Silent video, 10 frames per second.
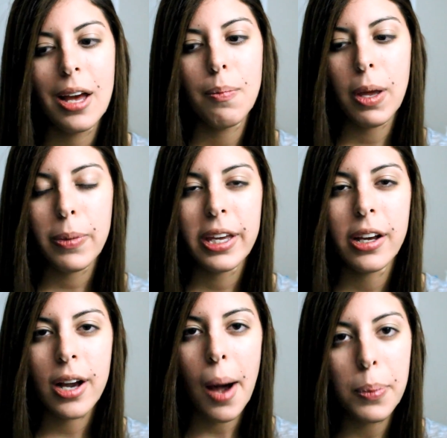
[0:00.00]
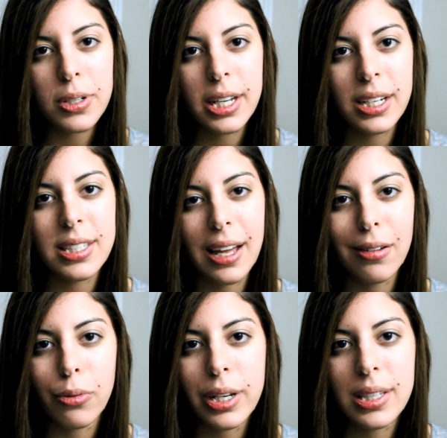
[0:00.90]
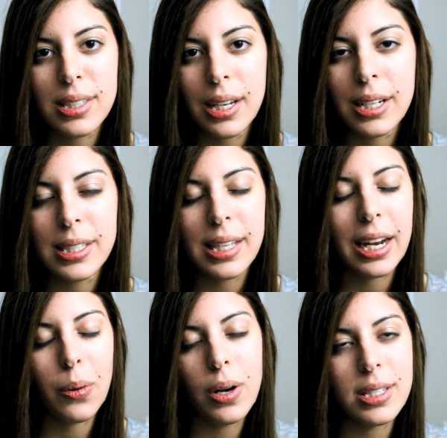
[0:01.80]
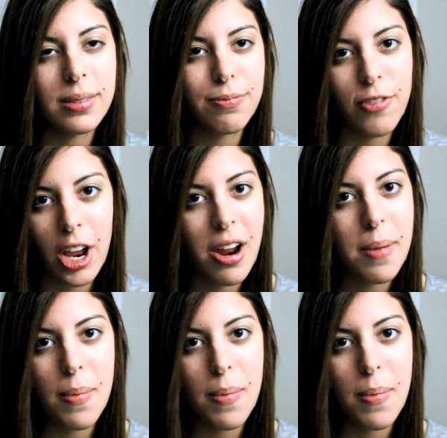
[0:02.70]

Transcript: maybe a couple days out of week 6, and it was very